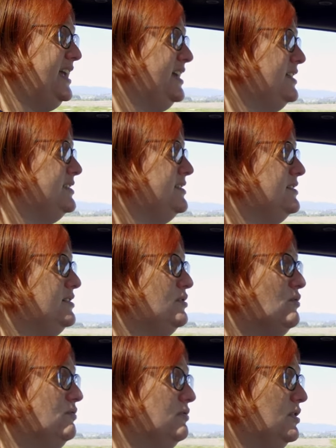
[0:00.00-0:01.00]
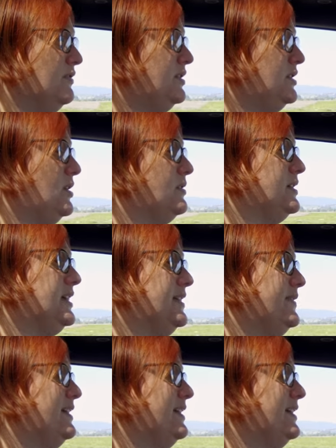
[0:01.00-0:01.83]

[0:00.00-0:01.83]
in rural Oregon,